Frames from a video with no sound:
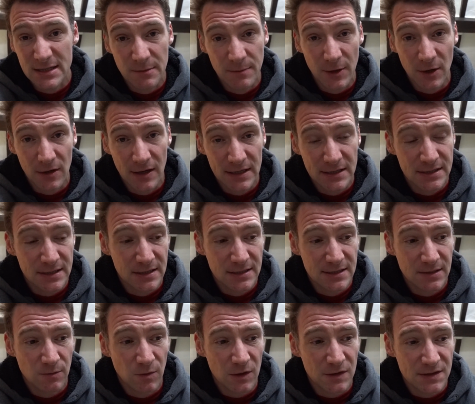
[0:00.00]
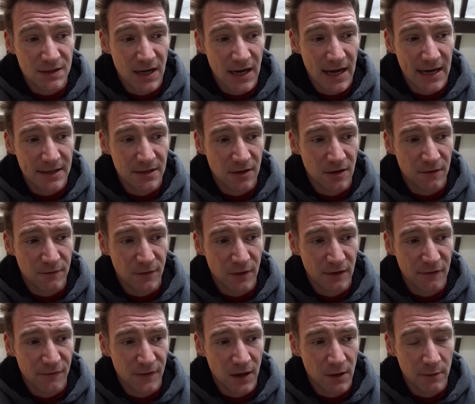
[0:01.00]
to be honest, because it wasn't, I hadn't got
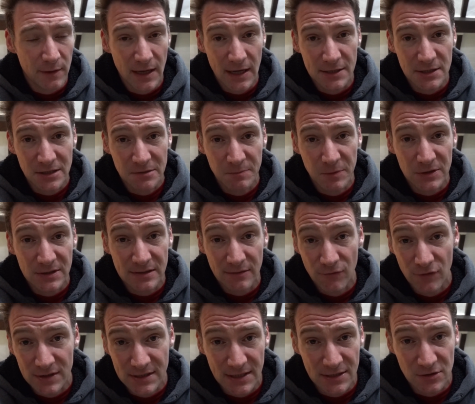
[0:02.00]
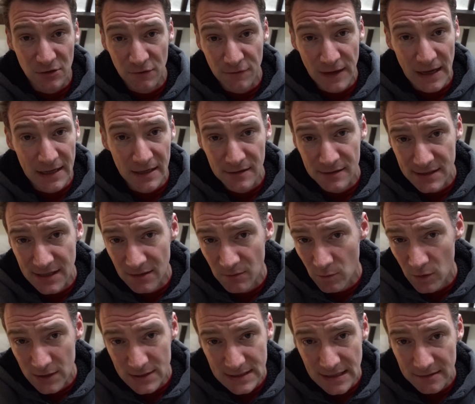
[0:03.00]
very far with it. I just put some residual values in,
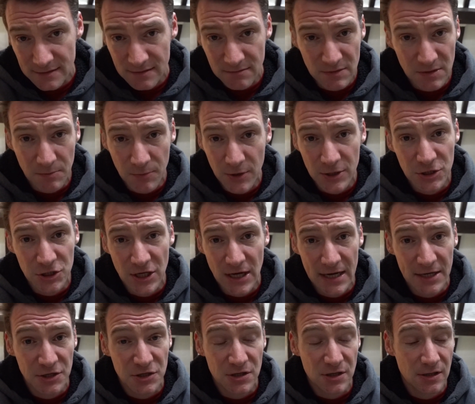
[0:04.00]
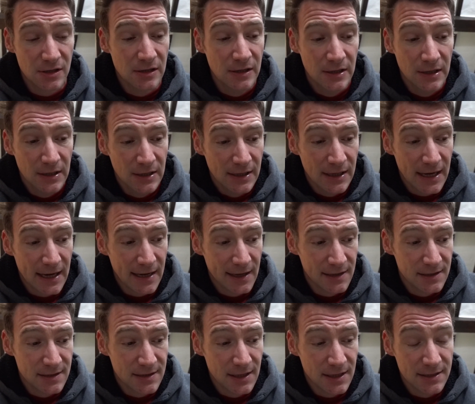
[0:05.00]
worked out some depreciation
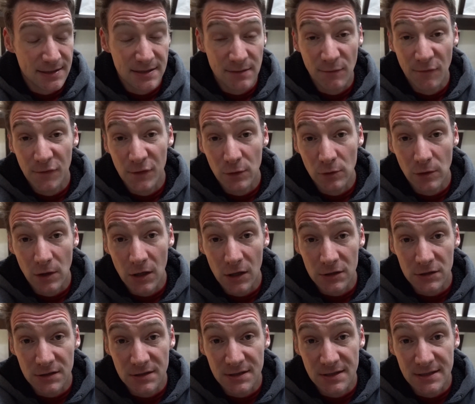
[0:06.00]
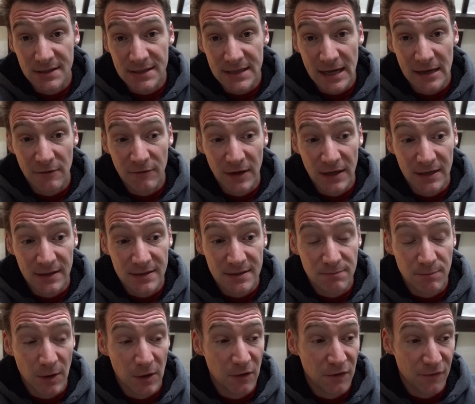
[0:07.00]
and uh, some fuel costs and savings,
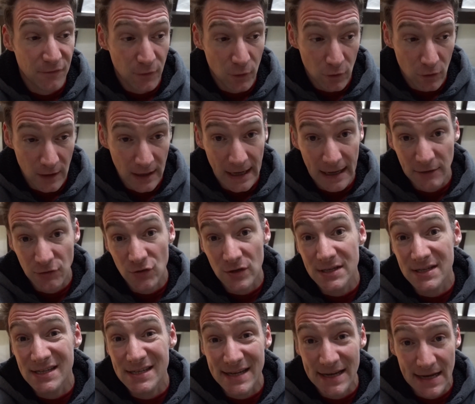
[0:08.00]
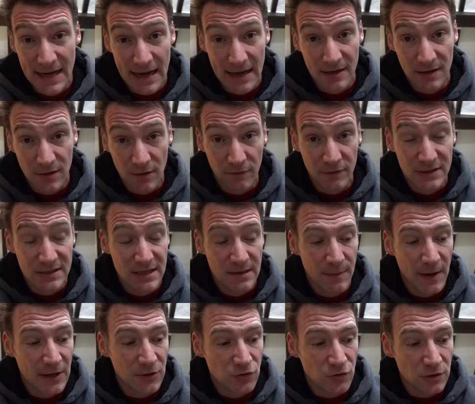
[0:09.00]
both for electricity and obviously
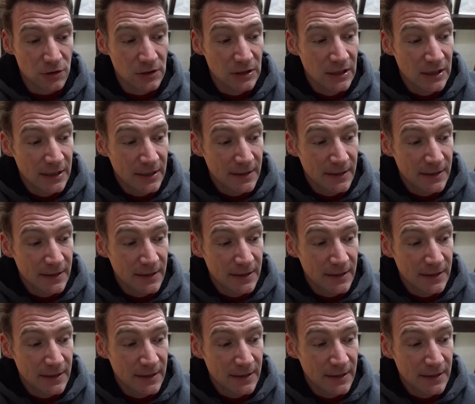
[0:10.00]
petrol,